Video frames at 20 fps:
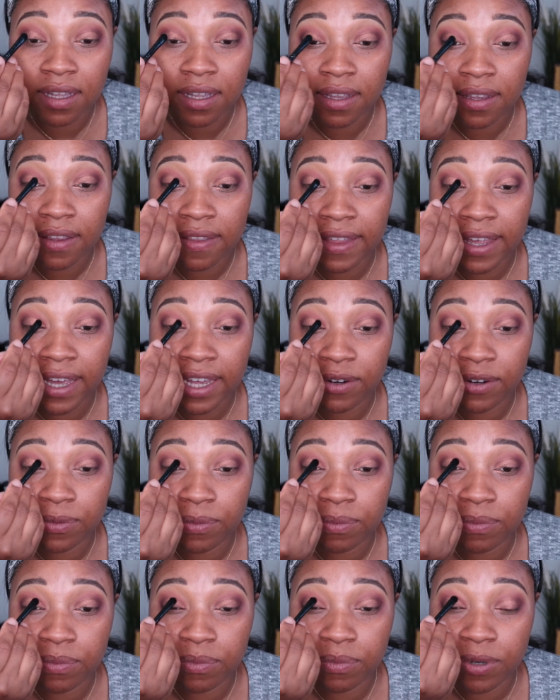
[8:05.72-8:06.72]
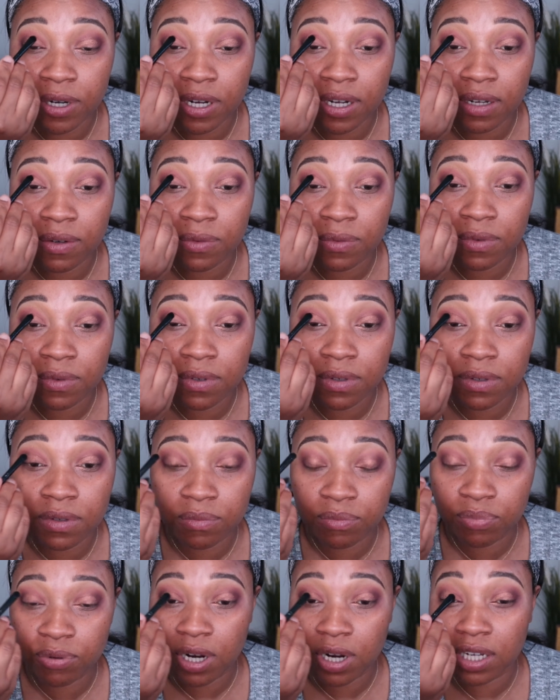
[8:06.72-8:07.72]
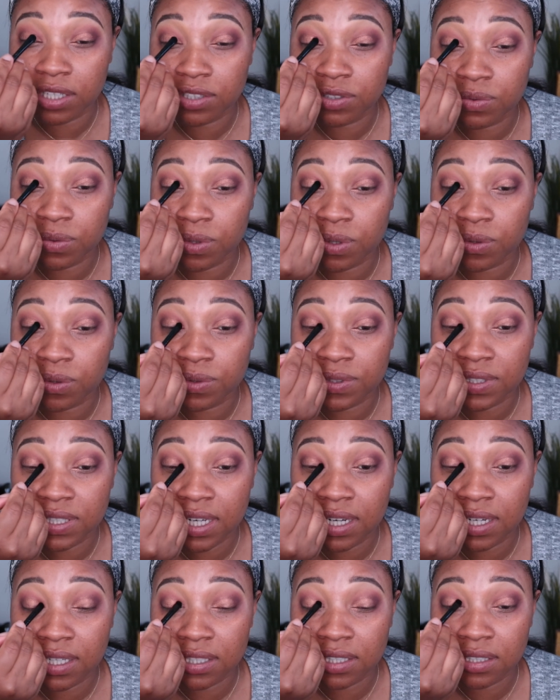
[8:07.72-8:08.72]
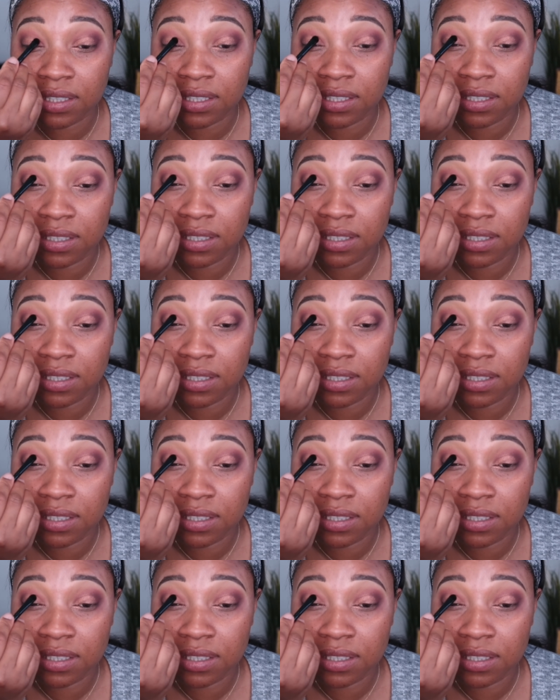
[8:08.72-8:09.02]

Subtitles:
that bronze rose color.